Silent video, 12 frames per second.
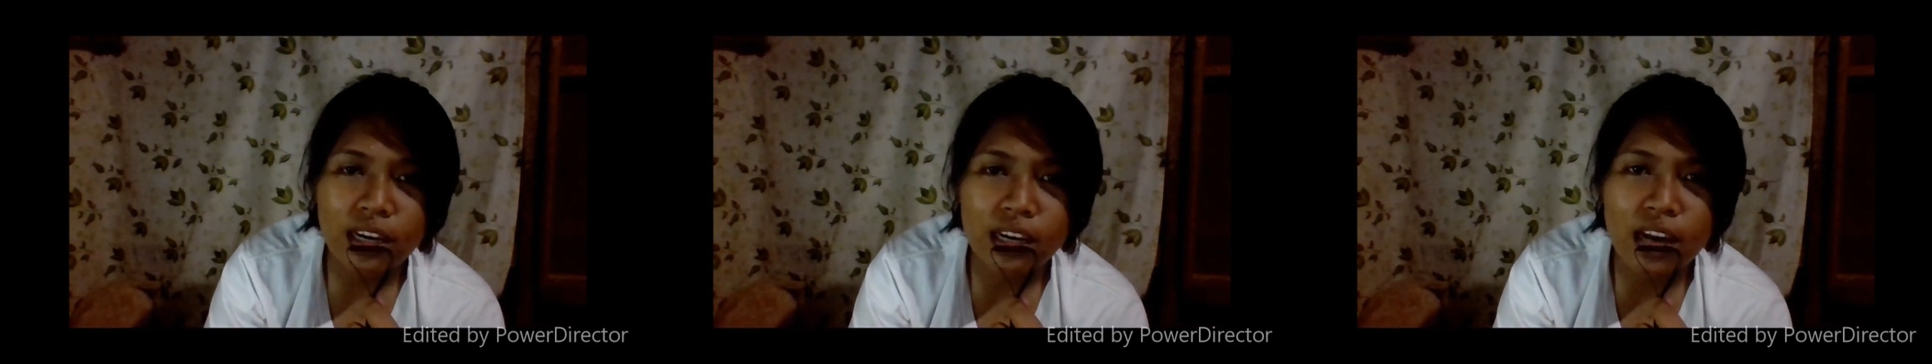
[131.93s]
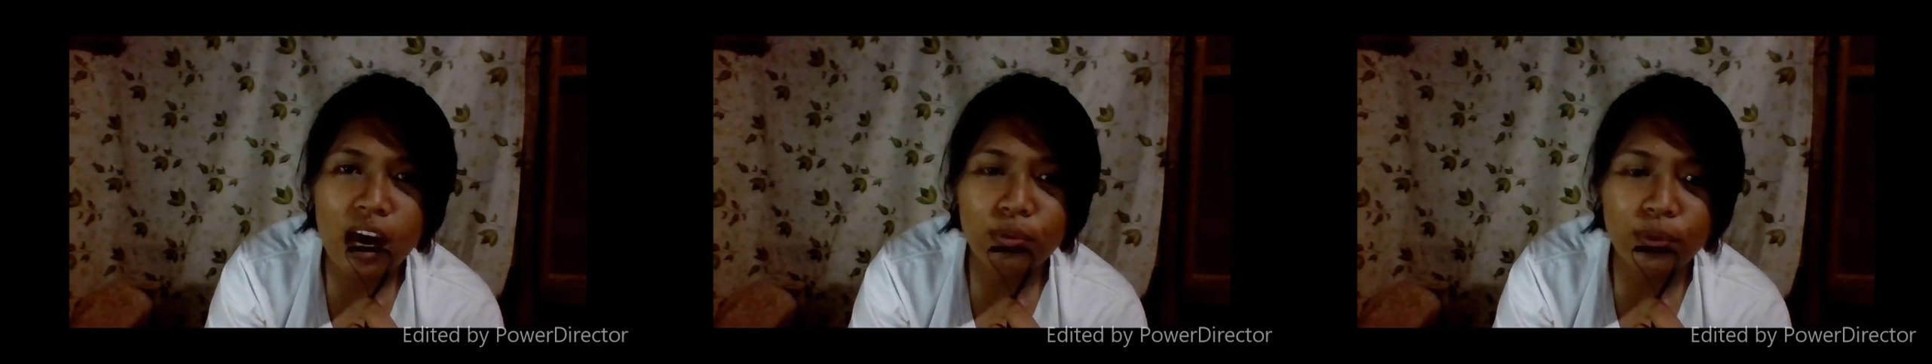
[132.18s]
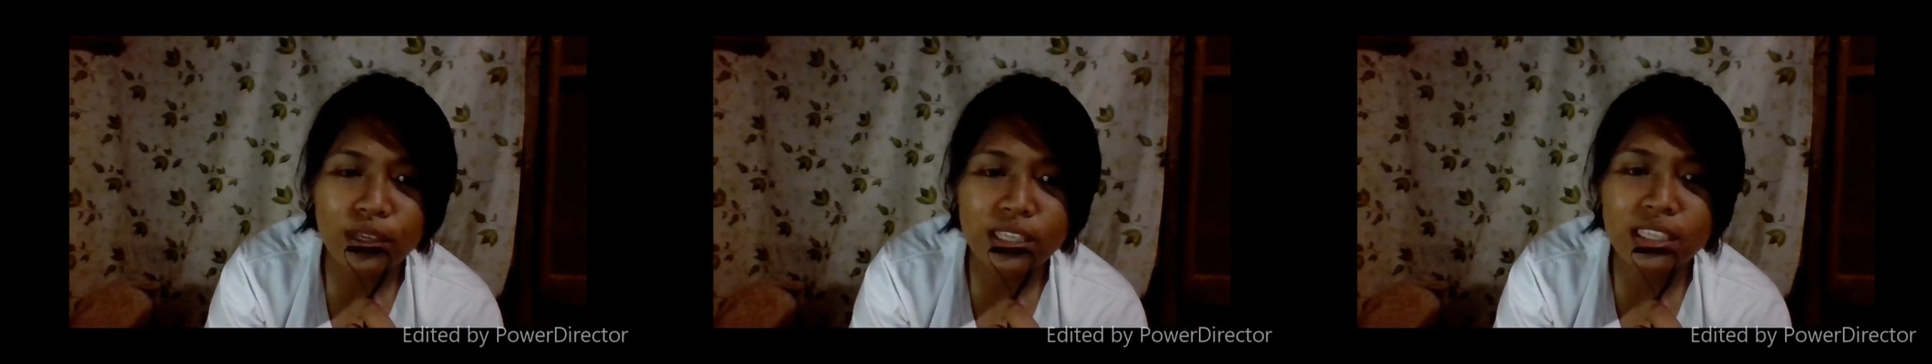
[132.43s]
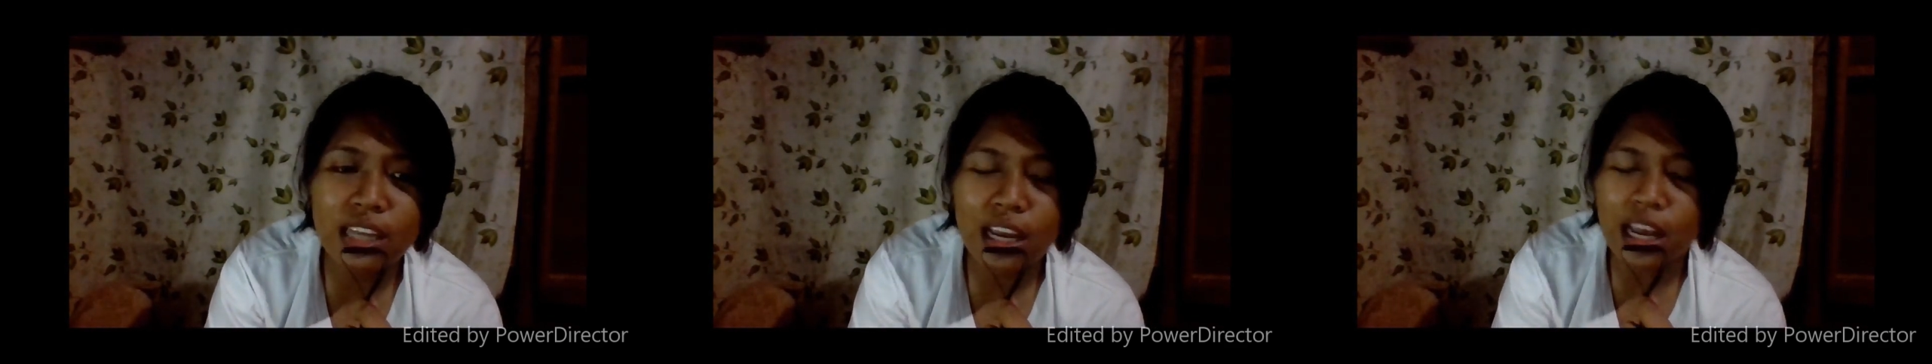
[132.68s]
Now, what's
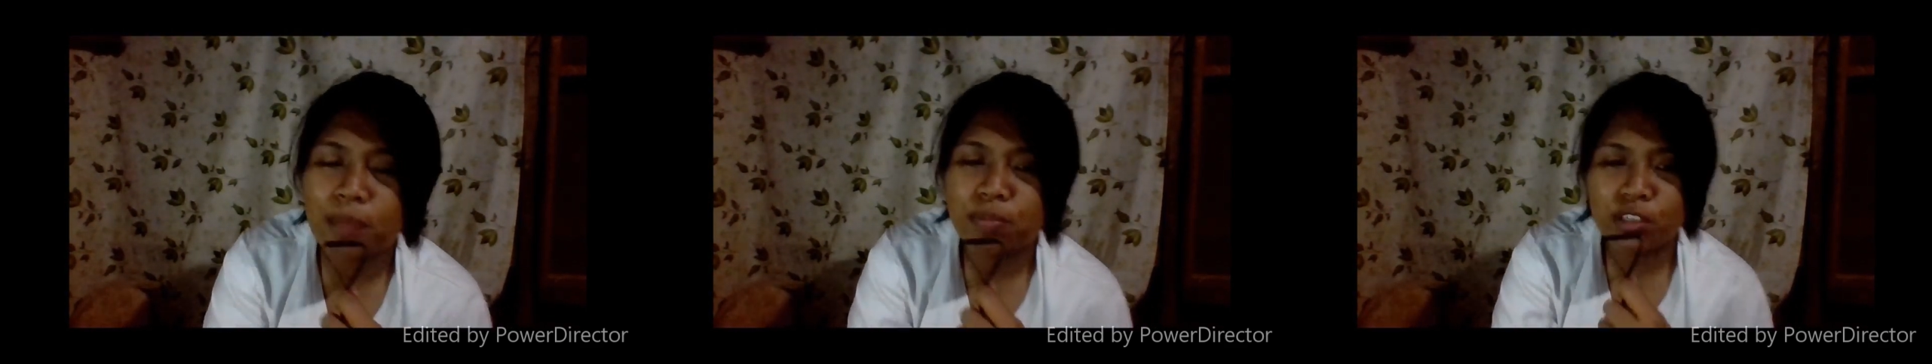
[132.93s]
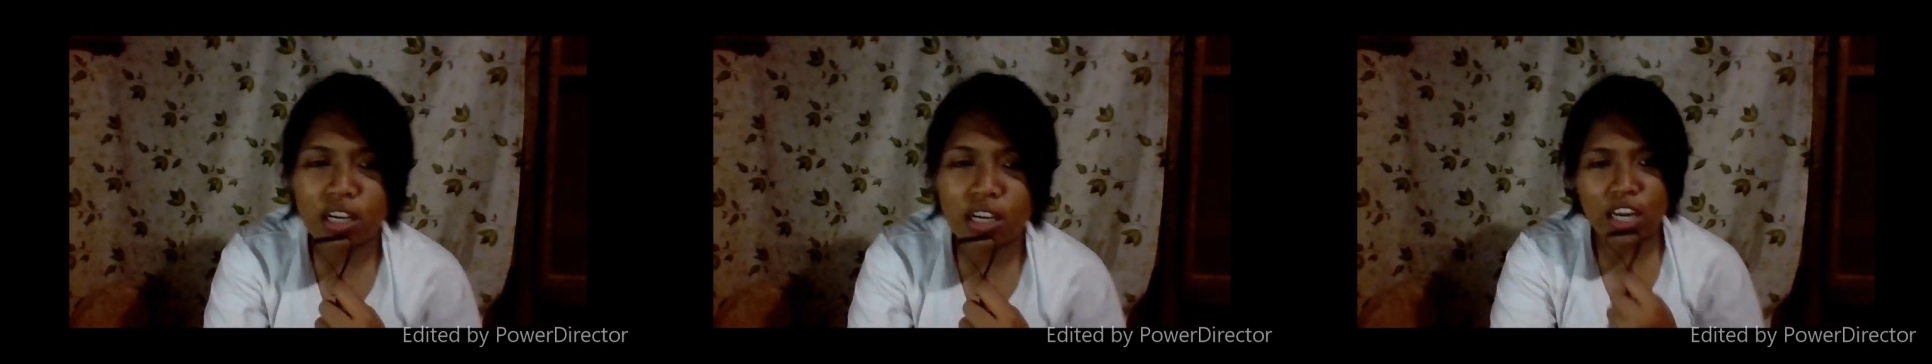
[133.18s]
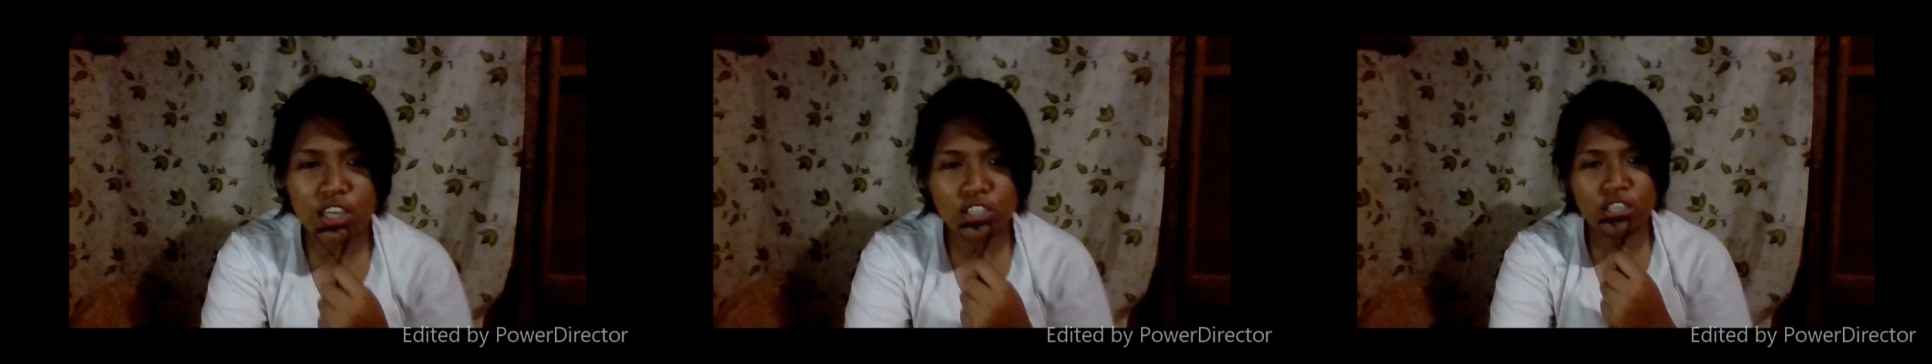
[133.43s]
the encapsulation?